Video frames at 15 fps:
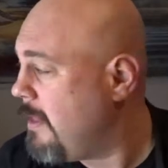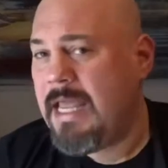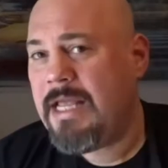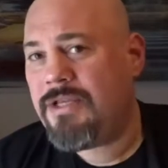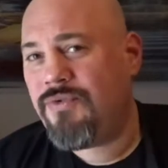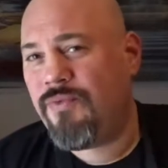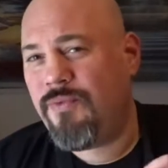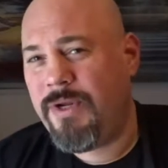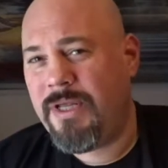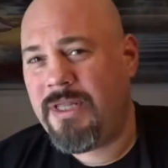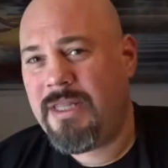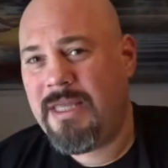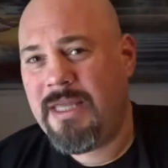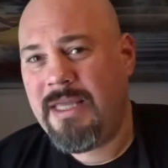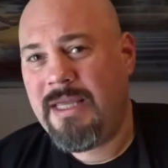It's
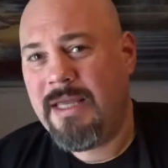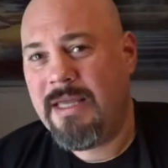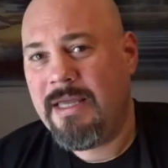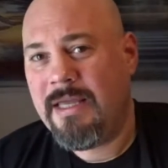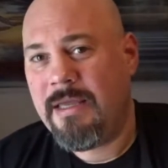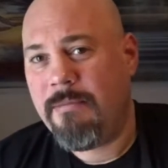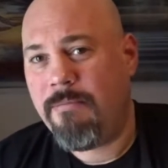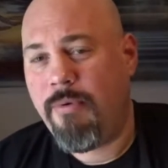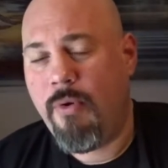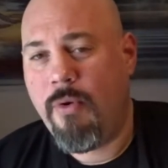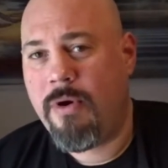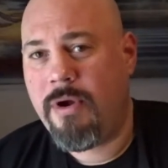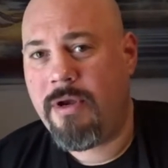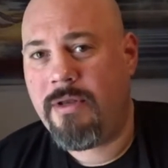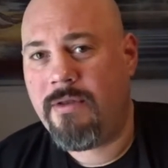really
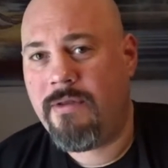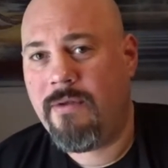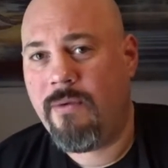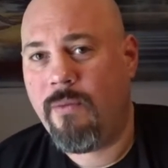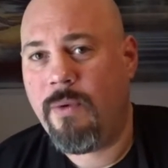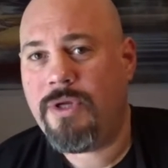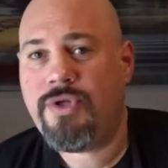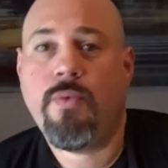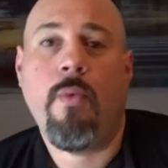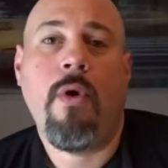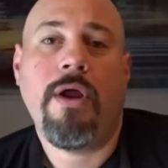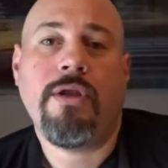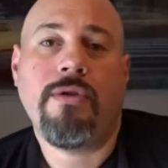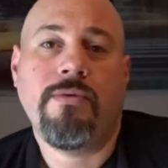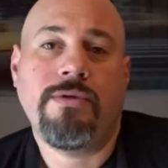important which
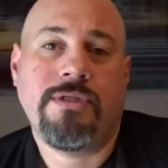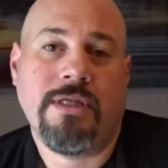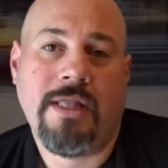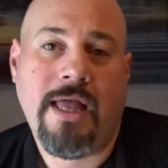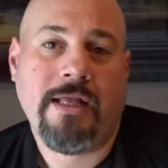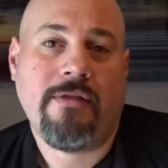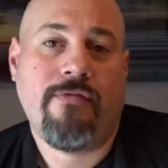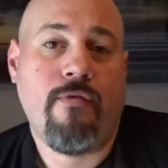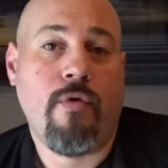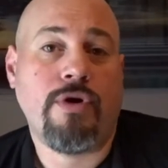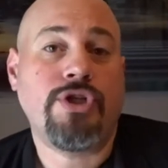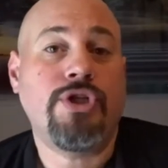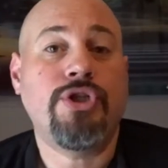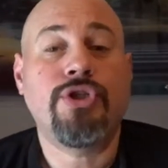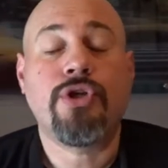wine you select for
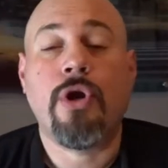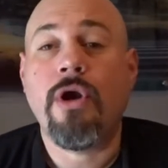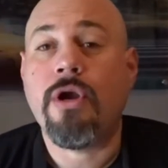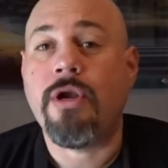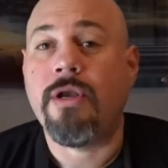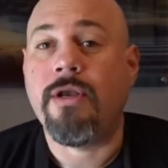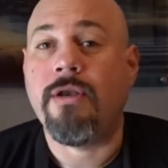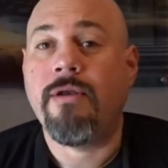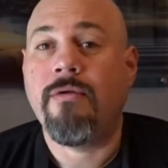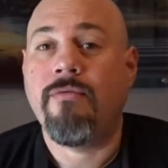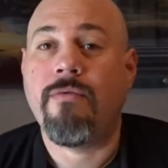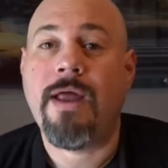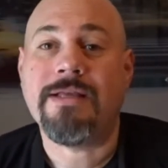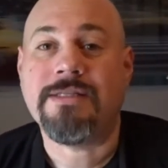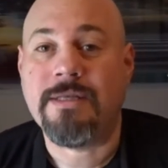certain
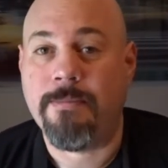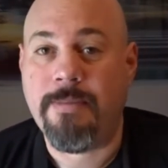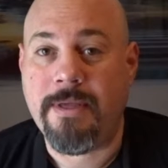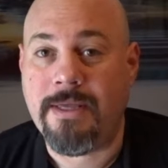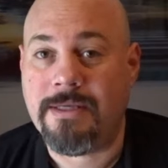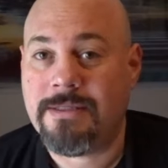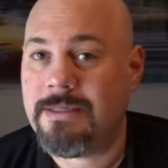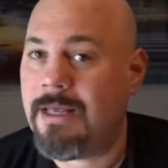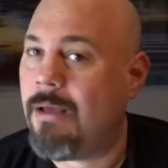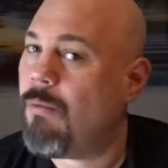recipes.